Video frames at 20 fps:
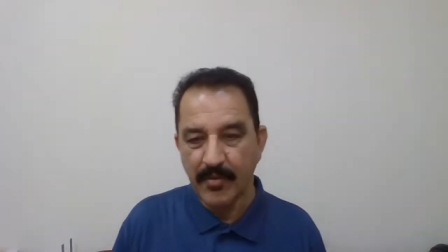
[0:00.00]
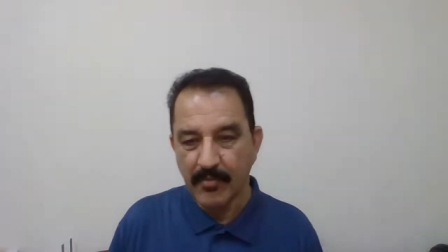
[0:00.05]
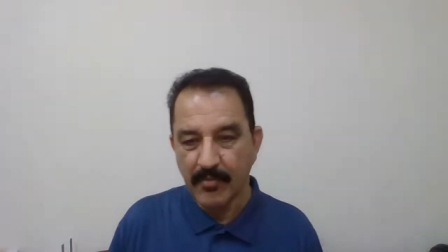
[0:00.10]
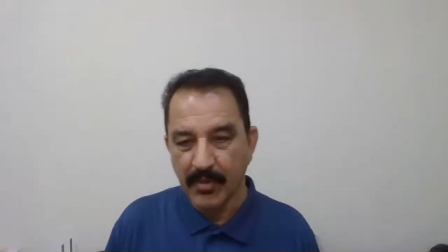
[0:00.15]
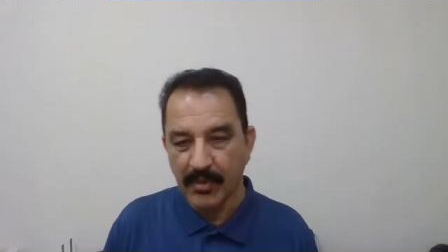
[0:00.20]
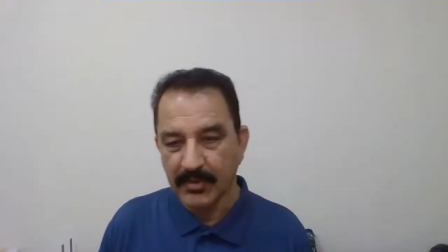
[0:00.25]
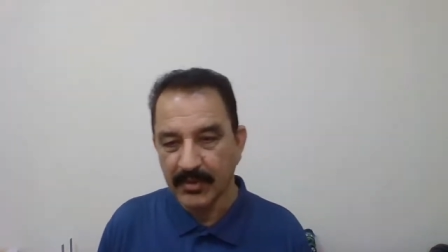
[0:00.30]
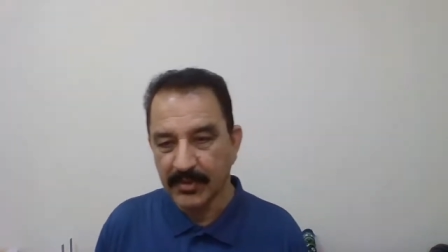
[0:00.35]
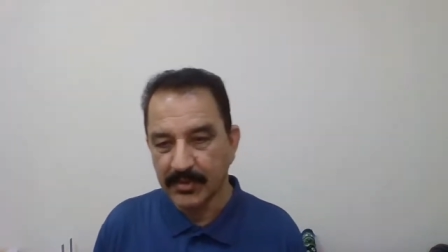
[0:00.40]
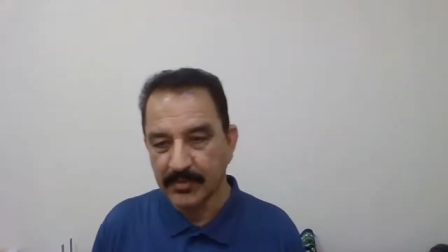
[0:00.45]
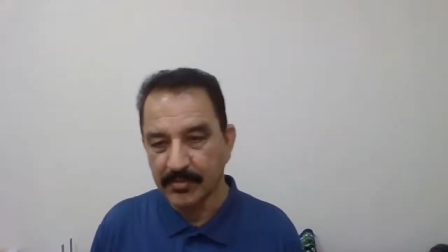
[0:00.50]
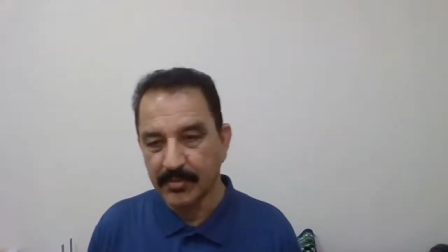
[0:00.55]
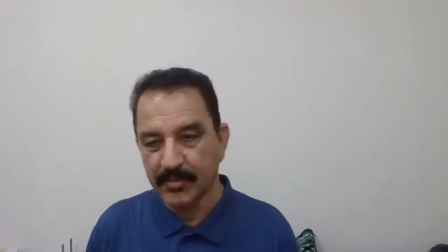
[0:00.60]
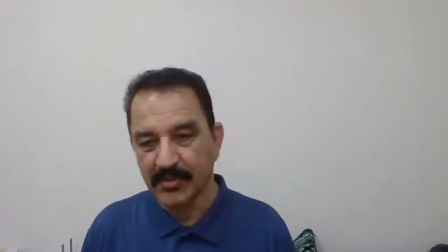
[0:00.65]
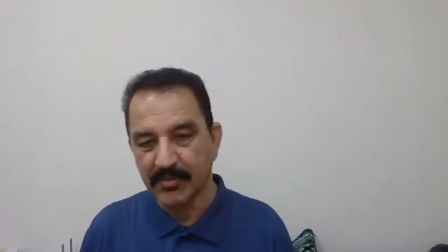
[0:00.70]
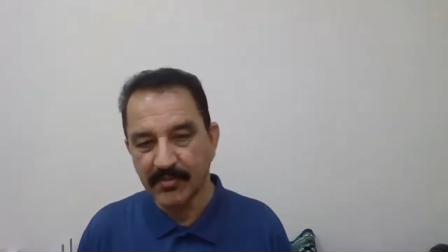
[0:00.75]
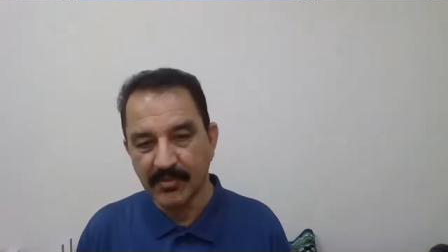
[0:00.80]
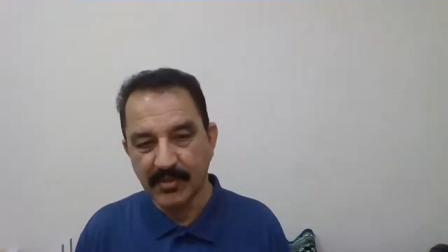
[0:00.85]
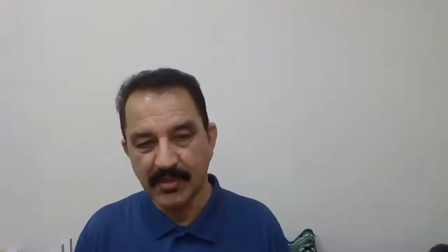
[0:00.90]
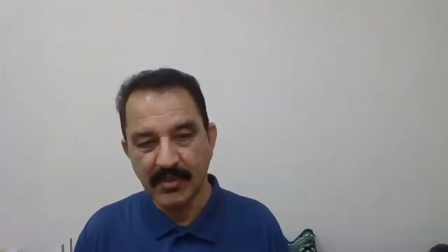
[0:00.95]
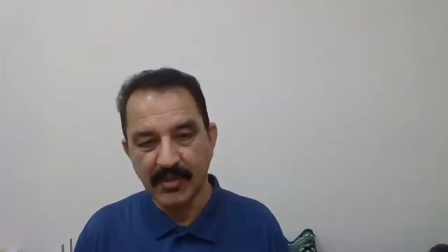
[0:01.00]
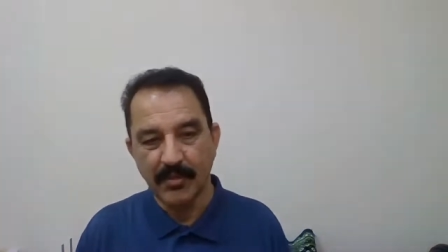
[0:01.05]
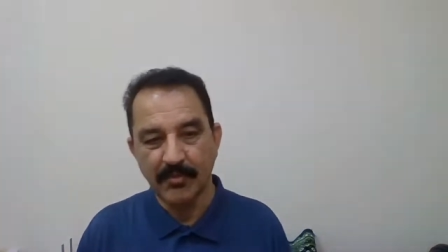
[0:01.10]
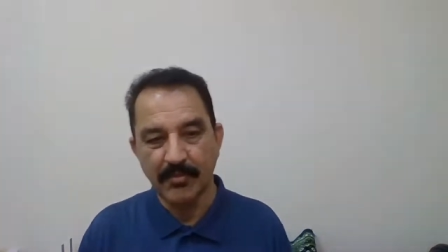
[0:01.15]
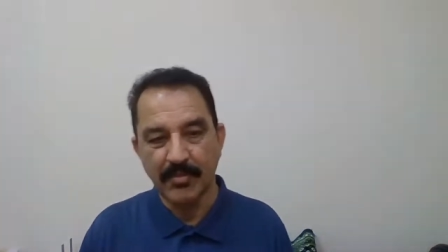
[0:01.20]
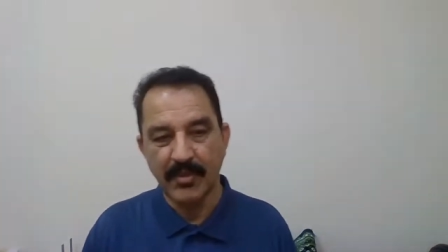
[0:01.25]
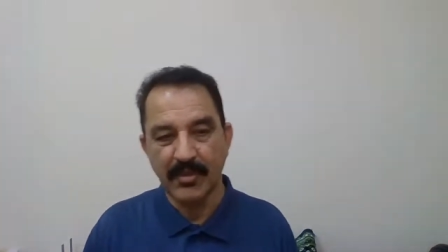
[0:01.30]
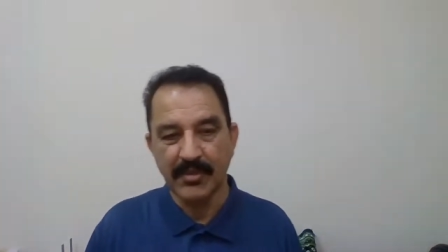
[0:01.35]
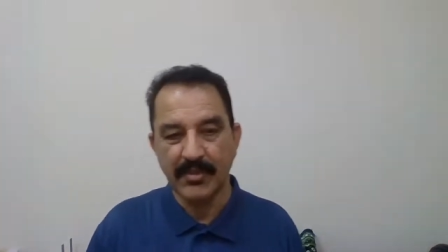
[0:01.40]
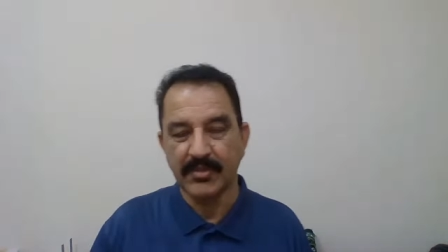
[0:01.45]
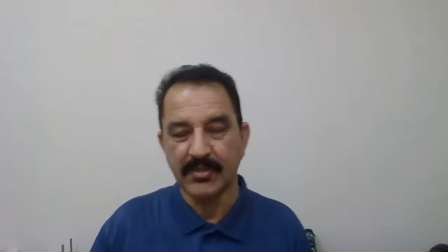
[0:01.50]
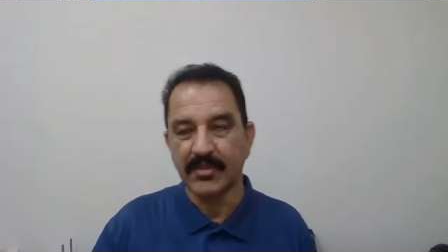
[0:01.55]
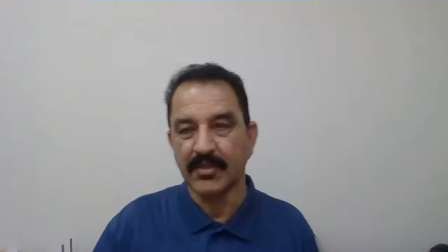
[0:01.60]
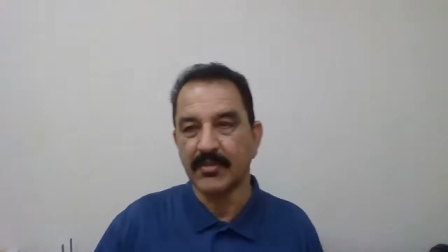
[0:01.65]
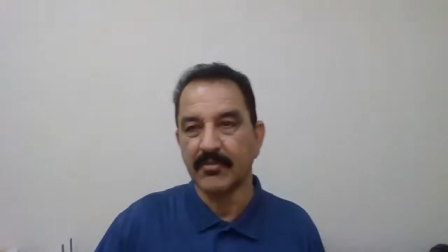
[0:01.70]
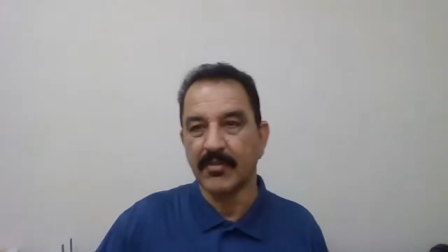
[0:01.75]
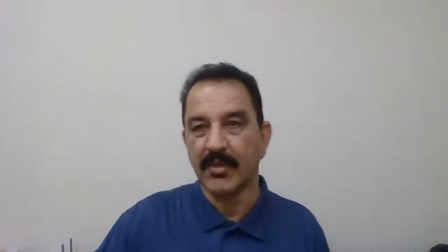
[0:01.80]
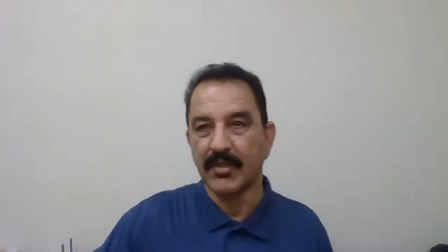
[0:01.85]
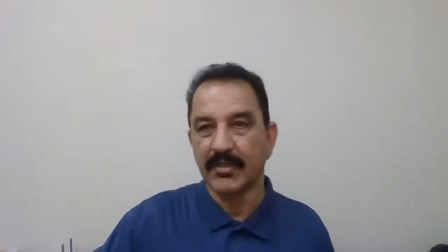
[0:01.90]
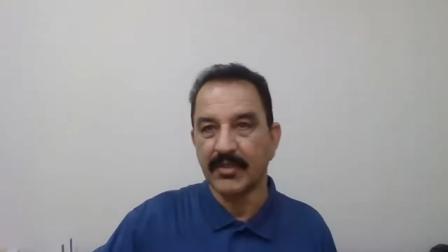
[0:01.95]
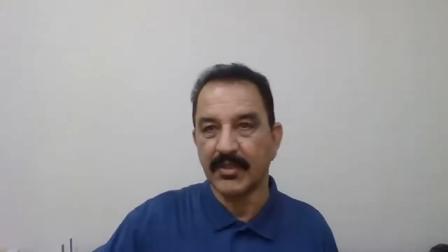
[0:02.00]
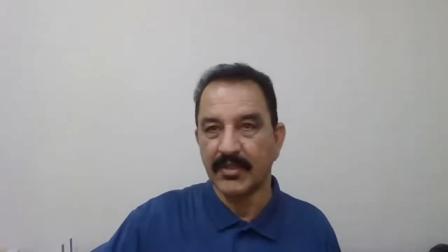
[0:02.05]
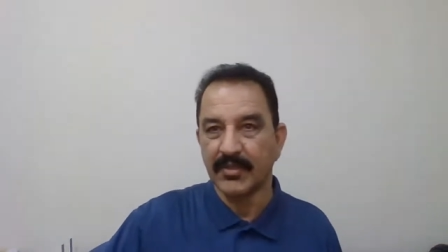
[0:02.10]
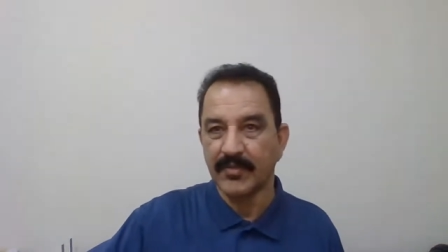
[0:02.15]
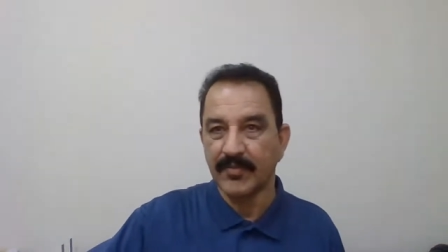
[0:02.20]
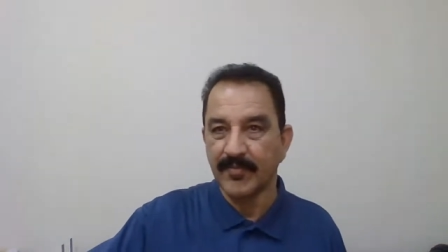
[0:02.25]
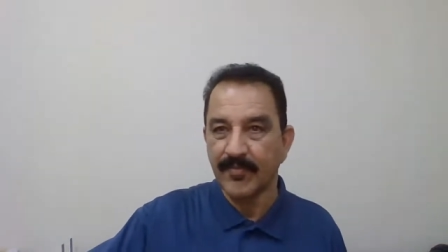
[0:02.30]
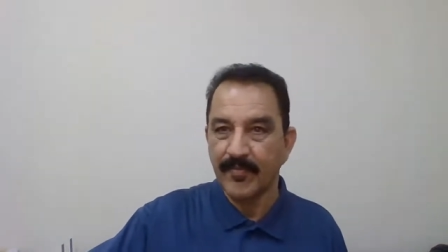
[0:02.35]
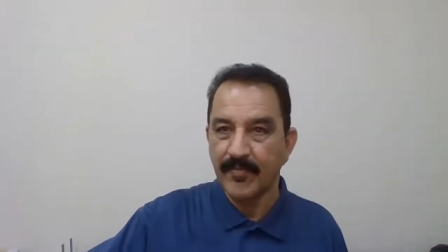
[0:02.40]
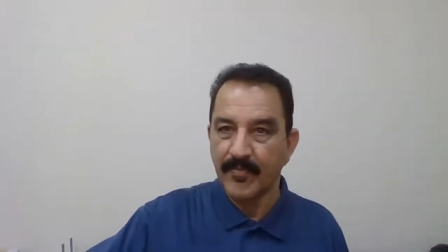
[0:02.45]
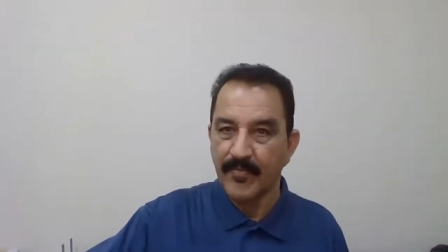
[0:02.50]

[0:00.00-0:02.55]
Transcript: by the specific application by the